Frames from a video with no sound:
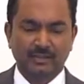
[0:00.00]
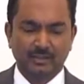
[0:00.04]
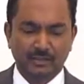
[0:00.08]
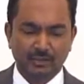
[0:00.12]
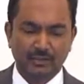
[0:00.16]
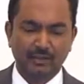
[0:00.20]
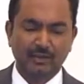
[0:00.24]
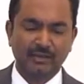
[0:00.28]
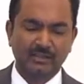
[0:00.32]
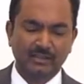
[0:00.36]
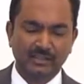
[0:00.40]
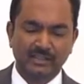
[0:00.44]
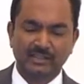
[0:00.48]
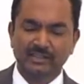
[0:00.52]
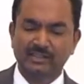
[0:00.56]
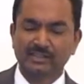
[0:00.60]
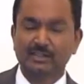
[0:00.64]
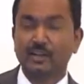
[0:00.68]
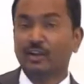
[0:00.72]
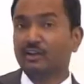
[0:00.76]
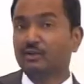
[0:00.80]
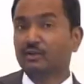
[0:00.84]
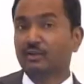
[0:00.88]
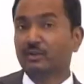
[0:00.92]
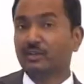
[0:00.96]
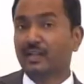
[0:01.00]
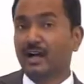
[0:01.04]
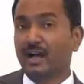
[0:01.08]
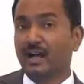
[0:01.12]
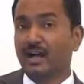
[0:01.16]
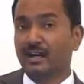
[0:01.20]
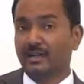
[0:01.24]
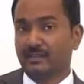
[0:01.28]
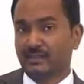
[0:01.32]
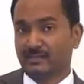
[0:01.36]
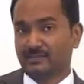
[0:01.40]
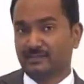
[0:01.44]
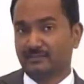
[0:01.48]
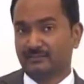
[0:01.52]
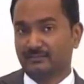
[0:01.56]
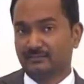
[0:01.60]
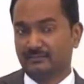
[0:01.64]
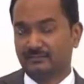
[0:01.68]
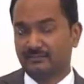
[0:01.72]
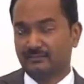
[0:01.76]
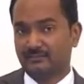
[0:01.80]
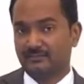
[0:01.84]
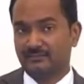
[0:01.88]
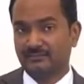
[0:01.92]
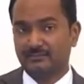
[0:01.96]
This is also an art.
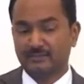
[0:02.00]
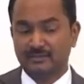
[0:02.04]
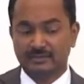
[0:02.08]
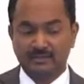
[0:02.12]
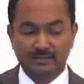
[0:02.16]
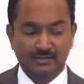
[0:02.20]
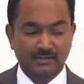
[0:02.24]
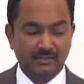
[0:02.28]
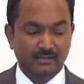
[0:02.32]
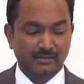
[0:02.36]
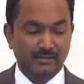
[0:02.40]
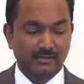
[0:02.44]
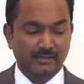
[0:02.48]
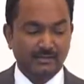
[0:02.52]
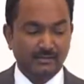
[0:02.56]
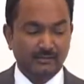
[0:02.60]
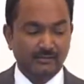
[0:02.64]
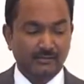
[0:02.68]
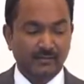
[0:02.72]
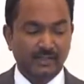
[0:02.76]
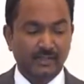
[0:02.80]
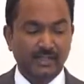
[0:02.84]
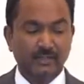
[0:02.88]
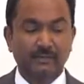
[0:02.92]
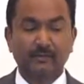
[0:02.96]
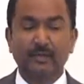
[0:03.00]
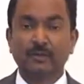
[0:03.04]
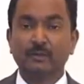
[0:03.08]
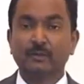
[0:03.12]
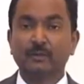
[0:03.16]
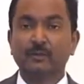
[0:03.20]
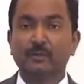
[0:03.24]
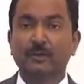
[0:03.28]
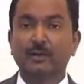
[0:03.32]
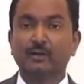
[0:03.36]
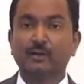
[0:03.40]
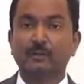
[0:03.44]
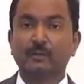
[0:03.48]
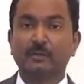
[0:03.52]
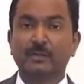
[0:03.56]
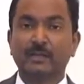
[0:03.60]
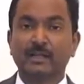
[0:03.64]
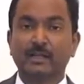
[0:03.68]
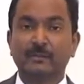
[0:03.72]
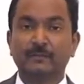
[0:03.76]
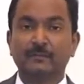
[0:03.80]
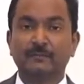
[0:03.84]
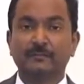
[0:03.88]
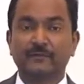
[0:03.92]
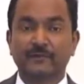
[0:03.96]
Whenever we want to
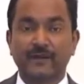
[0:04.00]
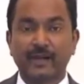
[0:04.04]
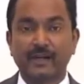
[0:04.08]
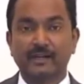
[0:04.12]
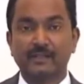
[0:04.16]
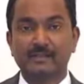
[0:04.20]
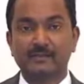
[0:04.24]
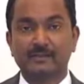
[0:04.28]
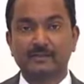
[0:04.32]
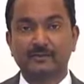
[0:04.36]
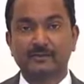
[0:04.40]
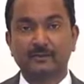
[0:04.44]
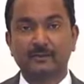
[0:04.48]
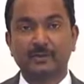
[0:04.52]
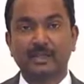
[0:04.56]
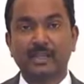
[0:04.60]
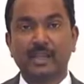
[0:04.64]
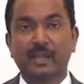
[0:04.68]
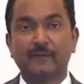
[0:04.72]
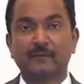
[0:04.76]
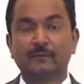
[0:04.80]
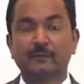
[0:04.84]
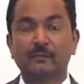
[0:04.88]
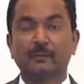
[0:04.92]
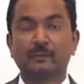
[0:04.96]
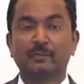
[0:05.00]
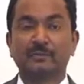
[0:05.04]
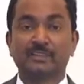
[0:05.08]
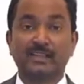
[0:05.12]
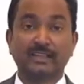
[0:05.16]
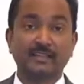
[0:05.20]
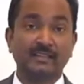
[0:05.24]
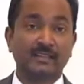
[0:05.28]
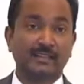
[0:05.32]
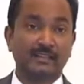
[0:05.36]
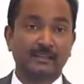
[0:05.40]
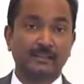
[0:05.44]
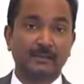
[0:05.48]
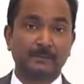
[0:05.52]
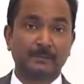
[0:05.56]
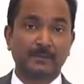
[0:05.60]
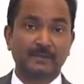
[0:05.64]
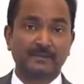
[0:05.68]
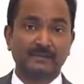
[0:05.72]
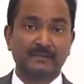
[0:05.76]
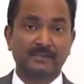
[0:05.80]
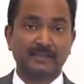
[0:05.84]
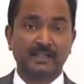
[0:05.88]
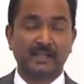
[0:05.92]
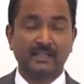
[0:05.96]
become friends, we have to set the other
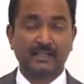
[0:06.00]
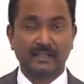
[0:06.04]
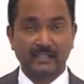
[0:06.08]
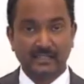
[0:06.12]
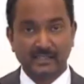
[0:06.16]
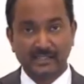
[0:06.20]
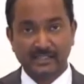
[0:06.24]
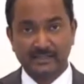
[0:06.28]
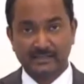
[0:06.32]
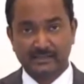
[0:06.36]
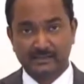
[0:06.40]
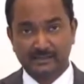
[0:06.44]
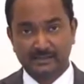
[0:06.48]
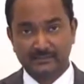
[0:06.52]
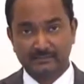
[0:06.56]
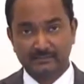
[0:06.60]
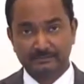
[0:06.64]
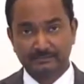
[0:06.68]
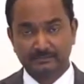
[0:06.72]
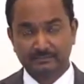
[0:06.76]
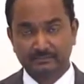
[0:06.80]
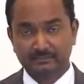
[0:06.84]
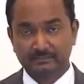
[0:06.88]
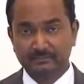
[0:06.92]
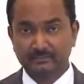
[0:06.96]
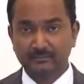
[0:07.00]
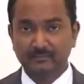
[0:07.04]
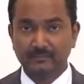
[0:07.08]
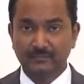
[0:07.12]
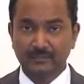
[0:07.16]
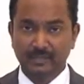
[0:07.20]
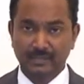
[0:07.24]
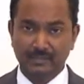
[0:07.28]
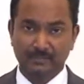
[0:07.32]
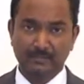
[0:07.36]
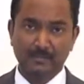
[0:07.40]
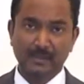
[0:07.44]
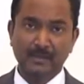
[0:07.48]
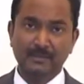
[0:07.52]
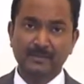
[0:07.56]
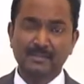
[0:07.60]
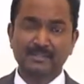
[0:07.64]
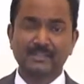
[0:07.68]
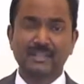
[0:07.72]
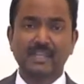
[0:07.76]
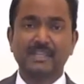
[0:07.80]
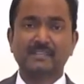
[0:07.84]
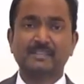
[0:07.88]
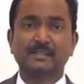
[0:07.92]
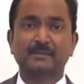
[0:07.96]
person at ease.
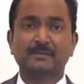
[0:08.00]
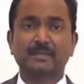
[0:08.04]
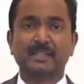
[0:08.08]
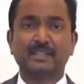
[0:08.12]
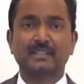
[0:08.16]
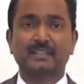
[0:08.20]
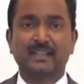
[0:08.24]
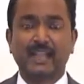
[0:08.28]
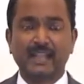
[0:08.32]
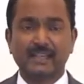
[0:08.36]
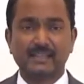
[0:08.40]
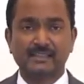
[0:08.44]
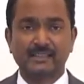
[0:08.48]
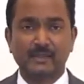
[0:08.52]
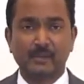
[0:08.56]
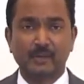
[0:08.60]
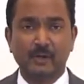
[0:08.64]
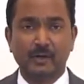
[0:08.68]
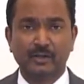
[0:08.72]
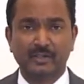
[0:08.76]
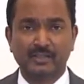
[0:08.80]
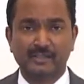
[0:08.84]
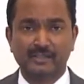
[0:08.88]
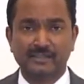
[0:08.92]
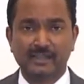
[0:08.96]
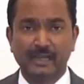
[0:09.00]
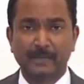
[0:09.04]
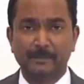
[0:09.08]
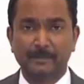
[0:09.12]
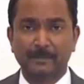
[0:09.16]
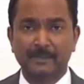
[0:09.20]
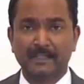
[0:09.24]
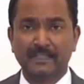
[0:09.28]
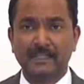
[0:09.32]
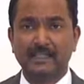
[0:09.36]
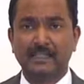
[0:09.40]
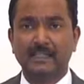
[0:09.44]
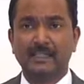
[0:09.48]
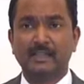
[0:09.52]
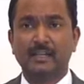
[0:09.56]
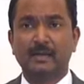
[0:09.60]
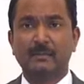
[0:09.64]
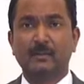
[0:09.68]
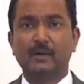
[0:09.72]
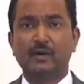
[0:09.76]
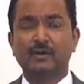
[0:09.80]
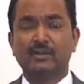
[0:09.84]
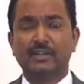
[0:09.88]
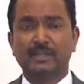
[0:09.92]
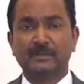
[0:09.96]
Maybe say something nice about his company,
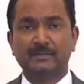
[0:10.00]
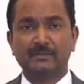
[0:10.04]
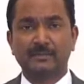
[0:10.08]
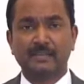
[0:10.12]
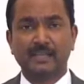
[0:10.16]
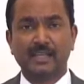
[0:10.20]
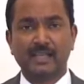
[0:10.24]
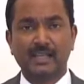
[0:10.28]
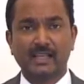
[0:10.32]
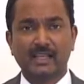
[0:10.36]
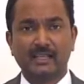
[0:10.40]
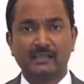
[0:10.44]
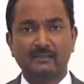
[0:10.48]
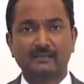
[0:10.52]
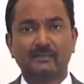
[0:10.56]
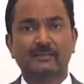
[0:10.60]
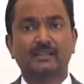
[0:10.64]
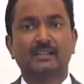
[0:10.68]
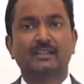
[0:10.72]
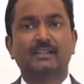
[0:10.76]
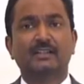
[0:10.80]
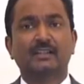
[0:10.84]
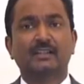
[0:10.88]
about himself,